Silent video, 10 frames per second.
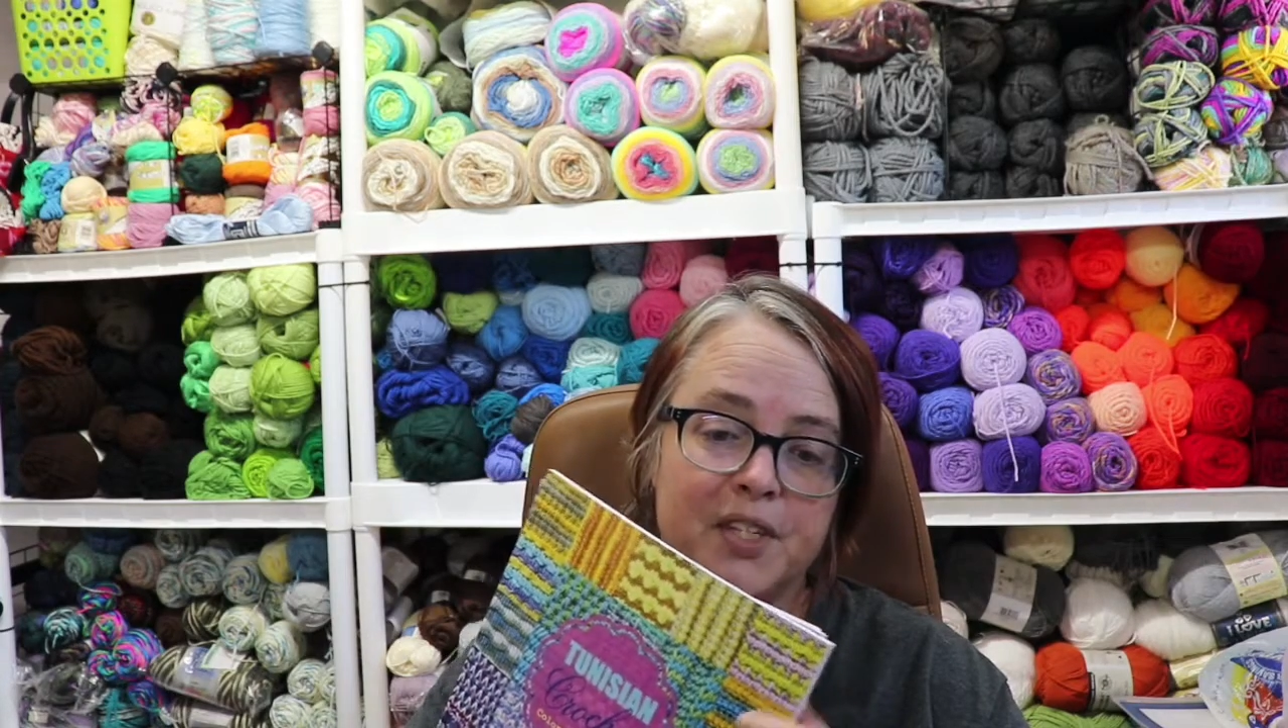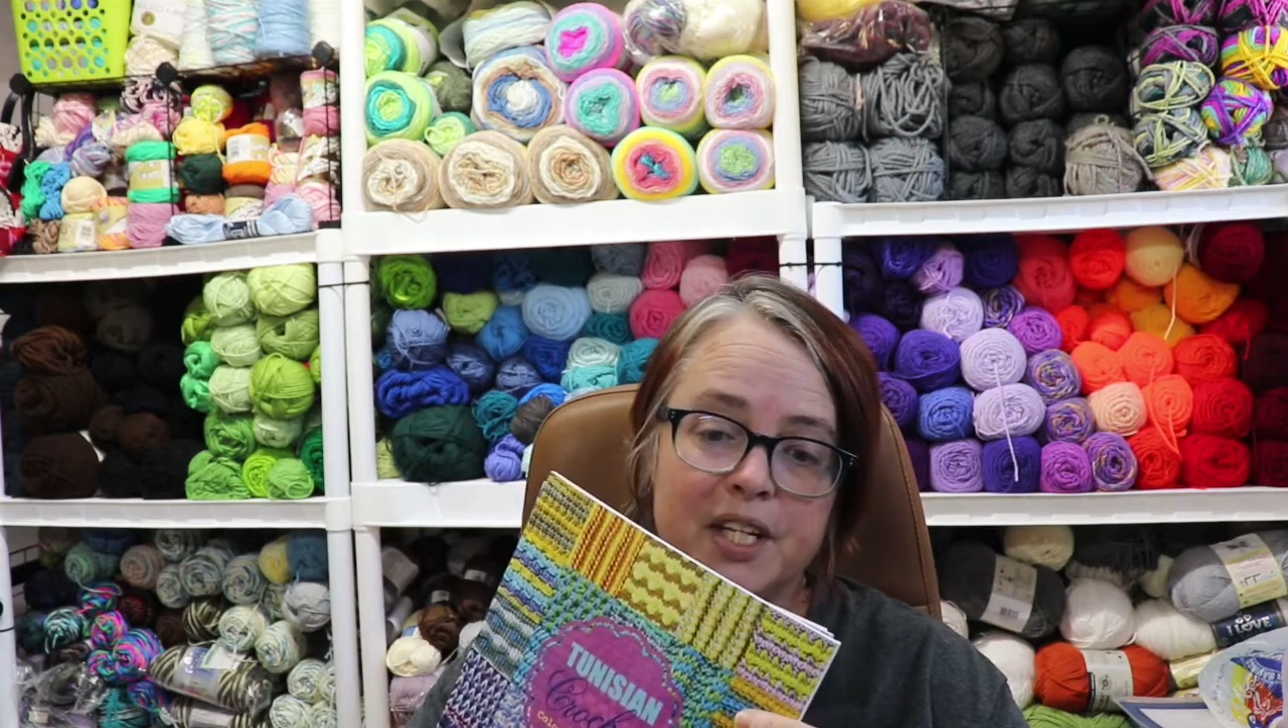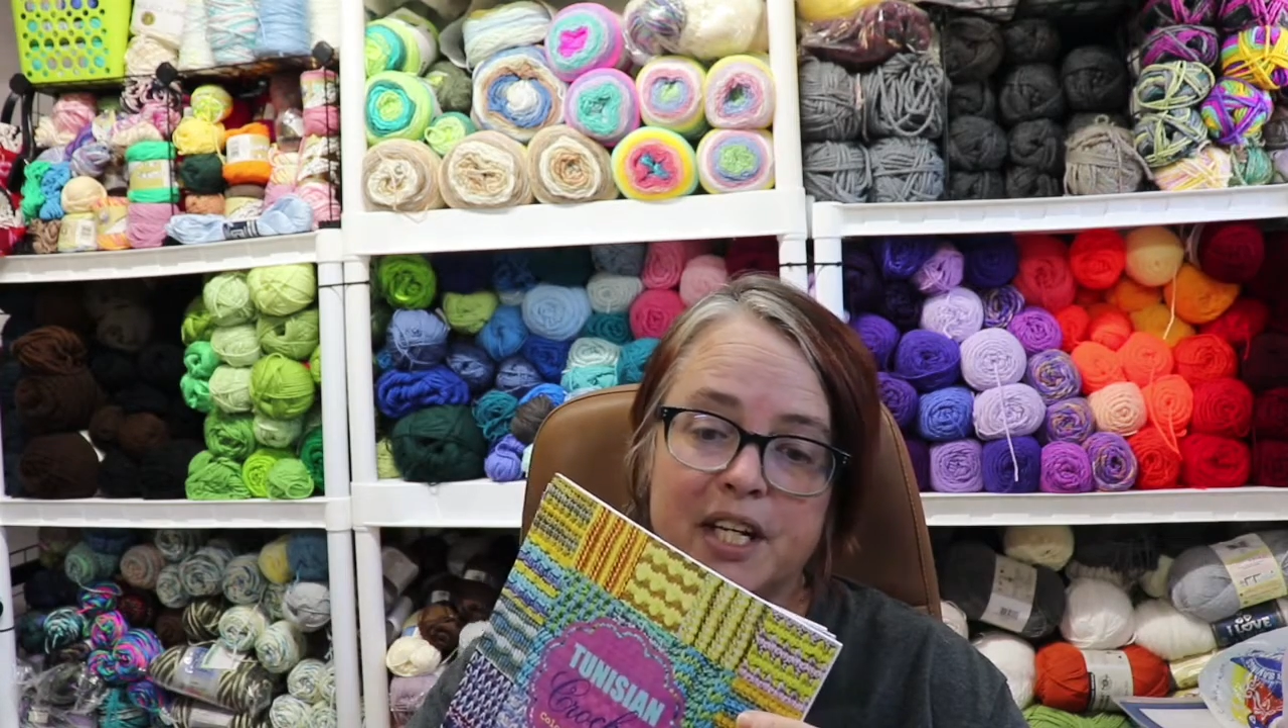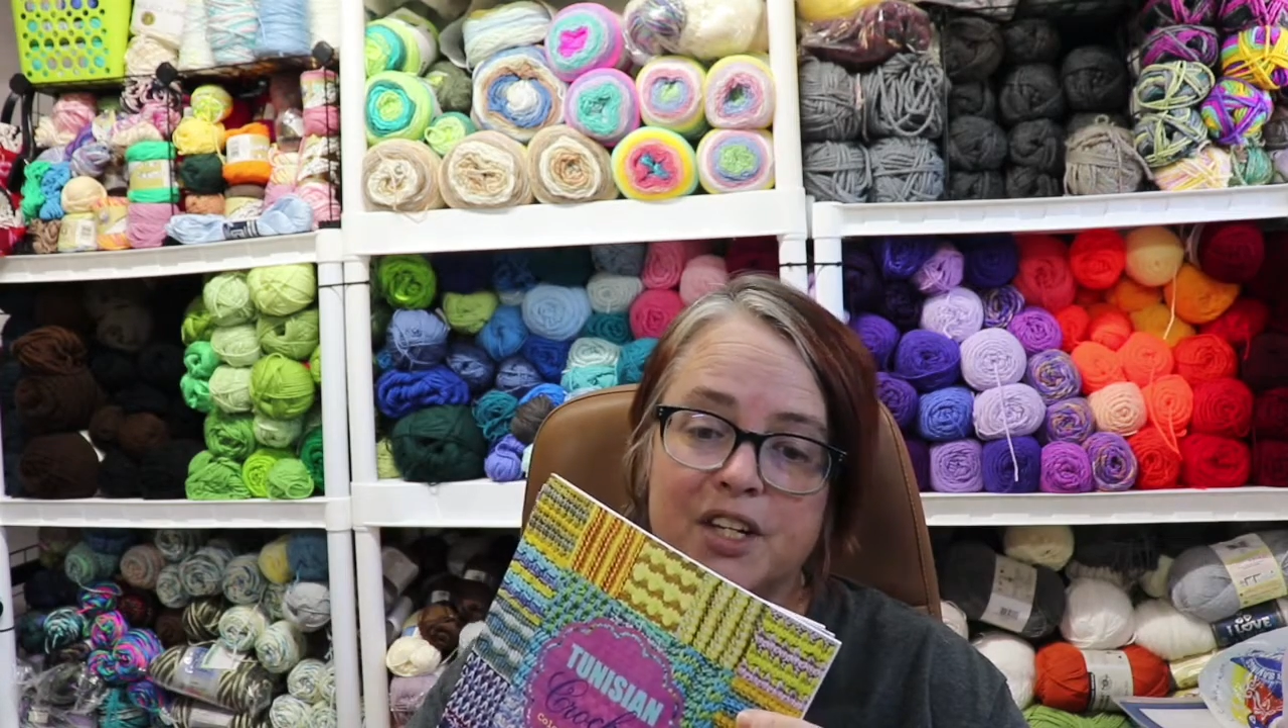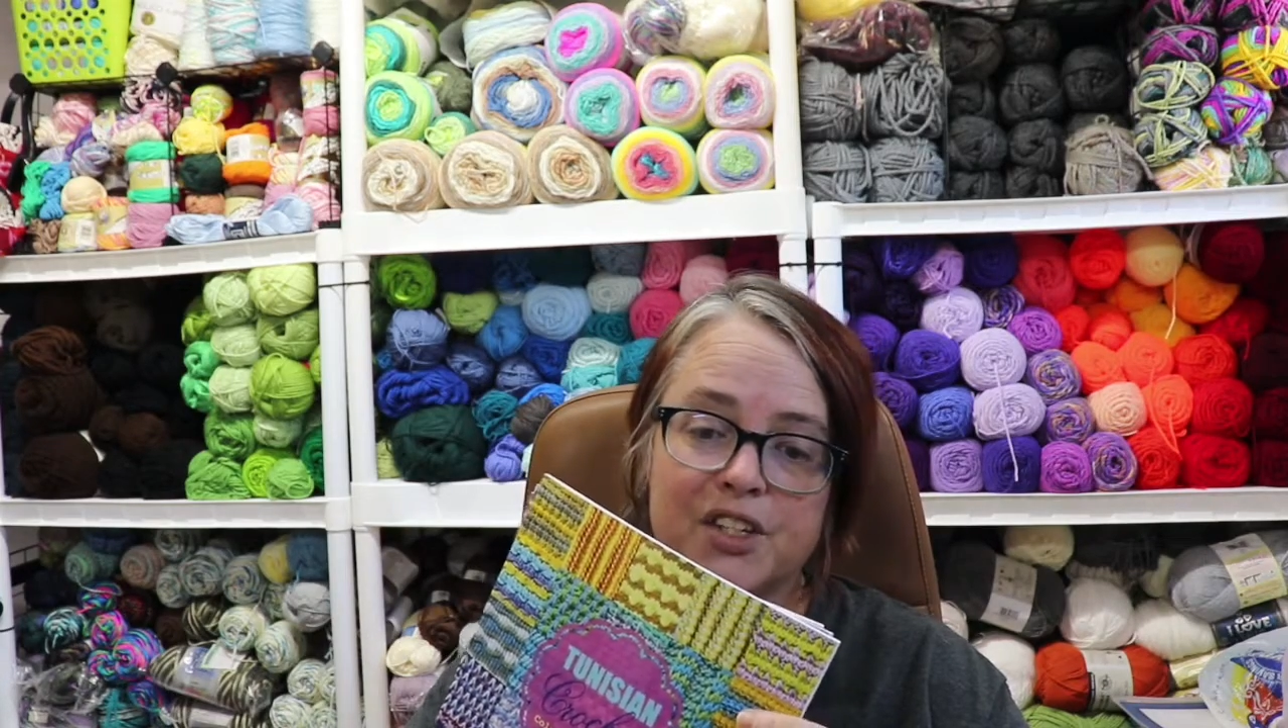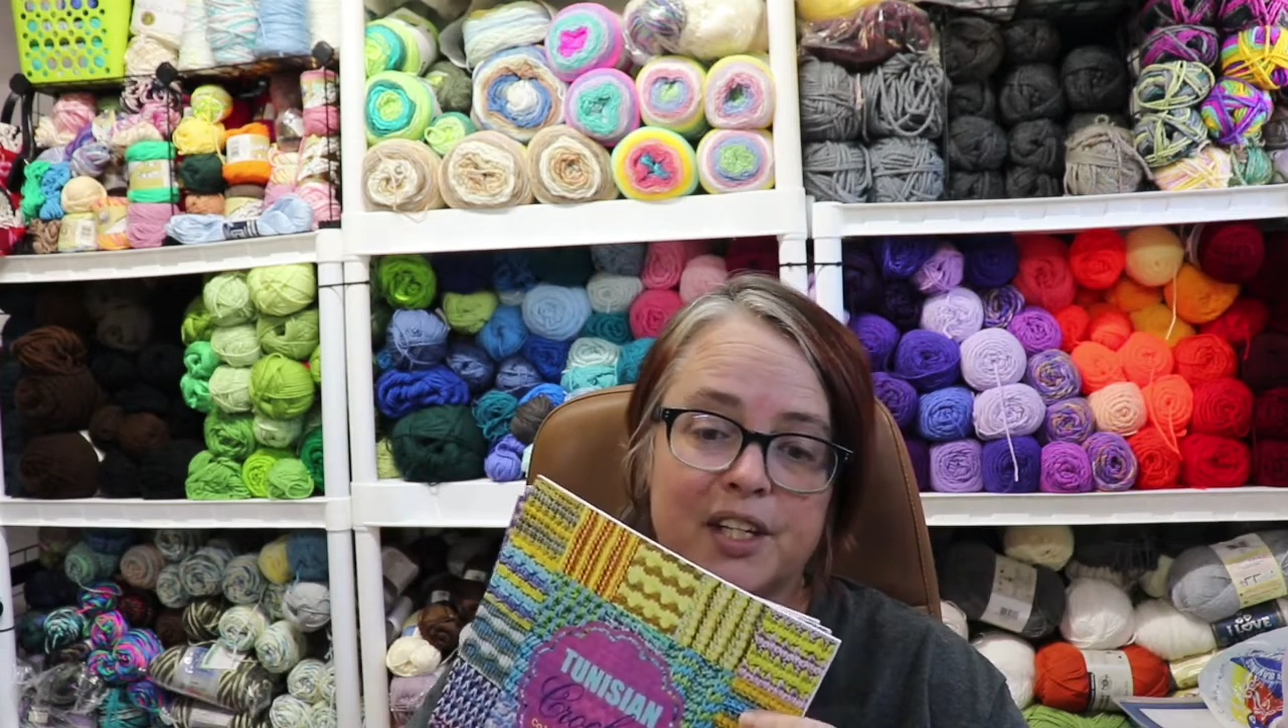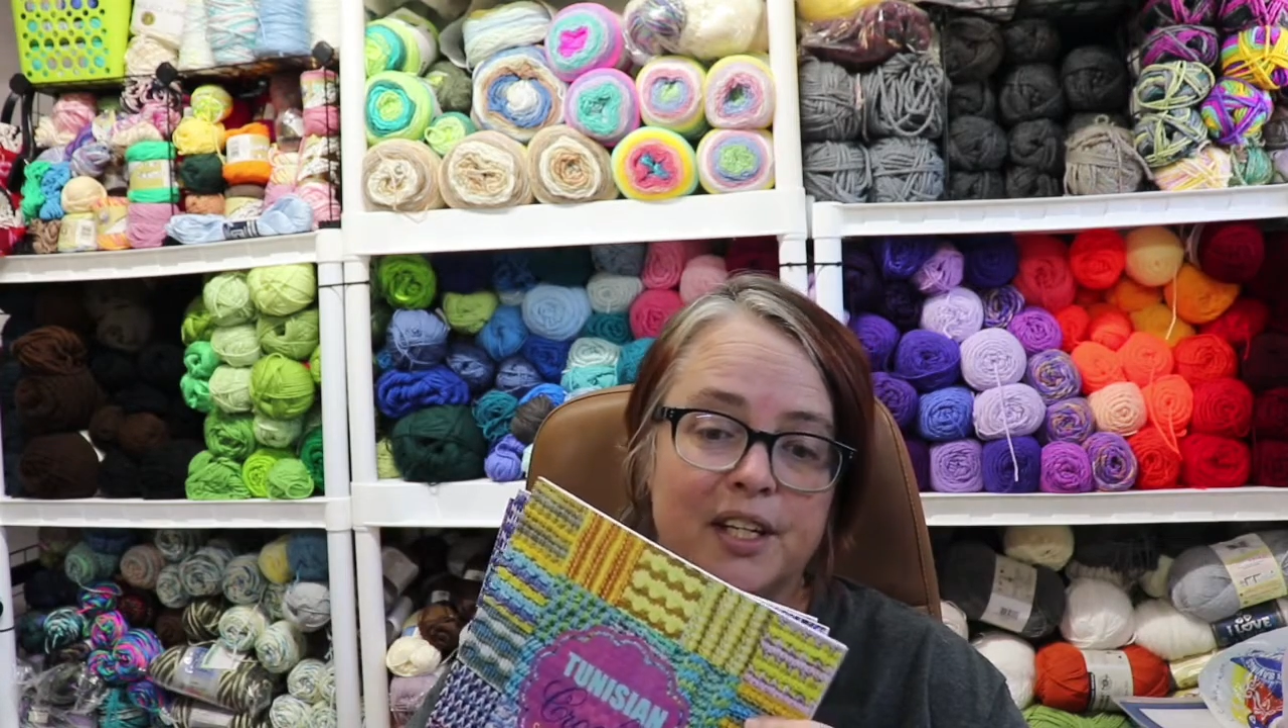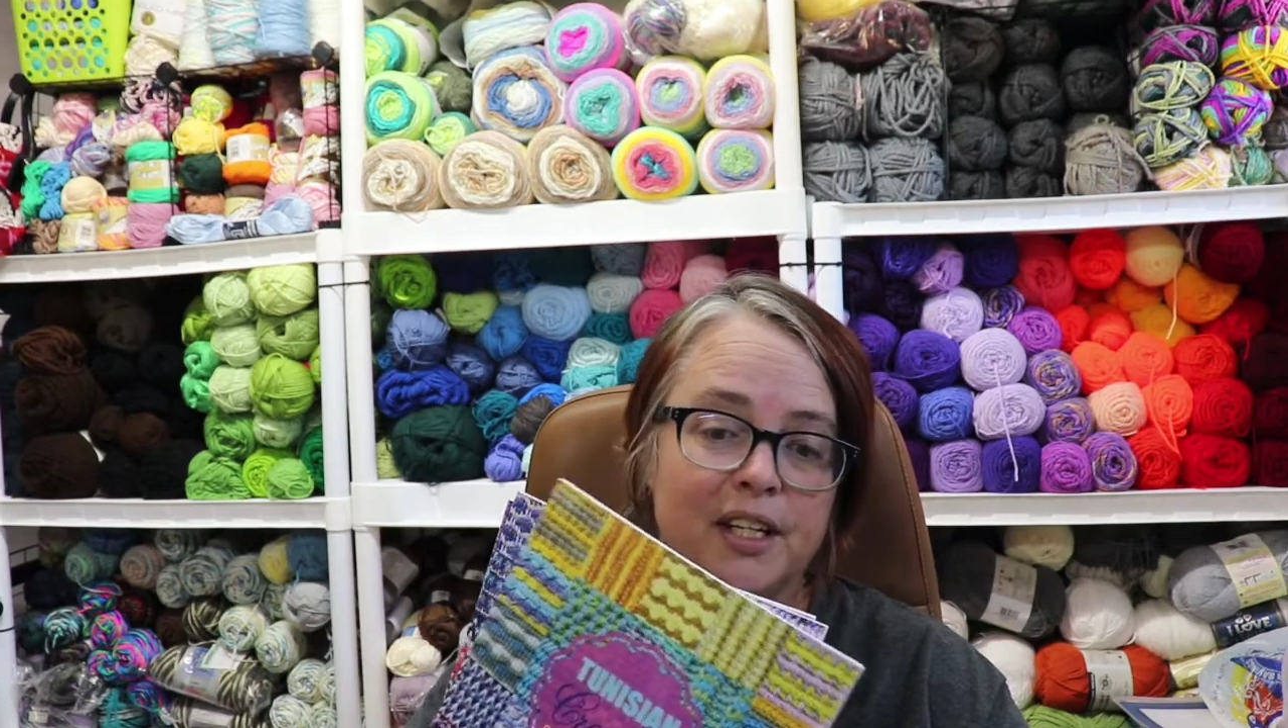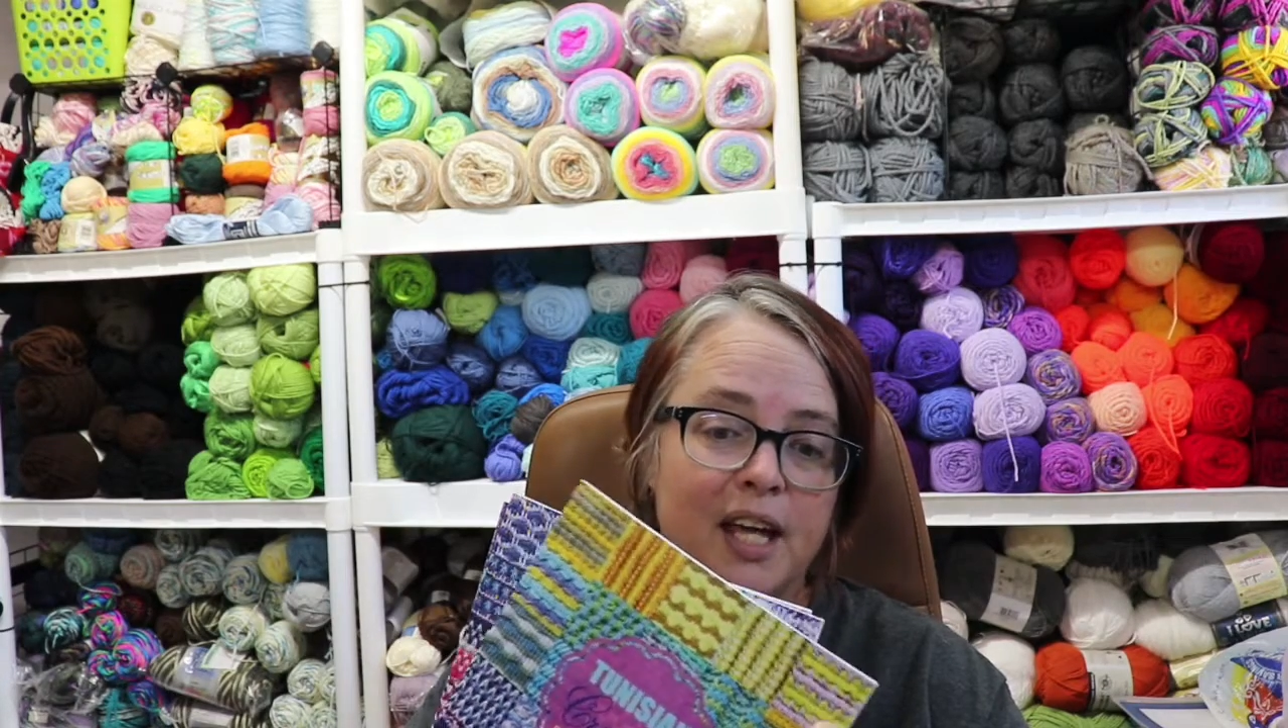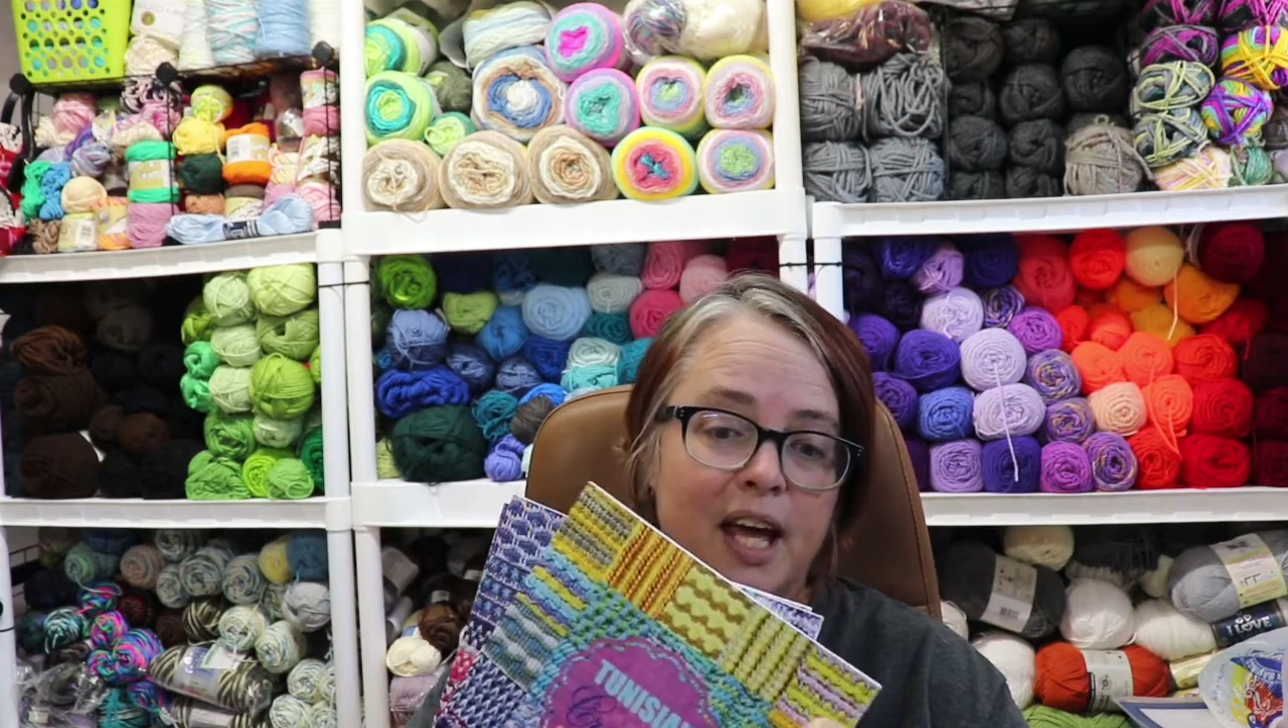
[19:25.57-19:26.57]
Tunisian